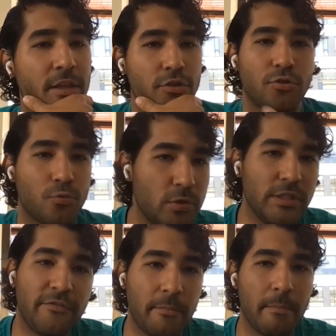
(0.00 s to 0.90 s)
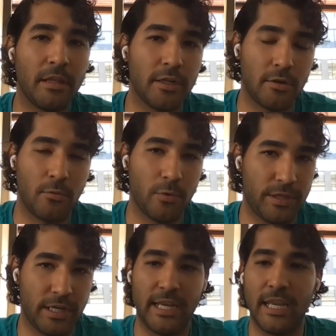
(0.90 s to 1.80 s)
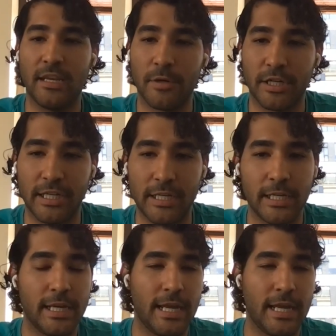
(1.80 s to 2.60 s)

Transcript: They're just really familiar with the Canadian market.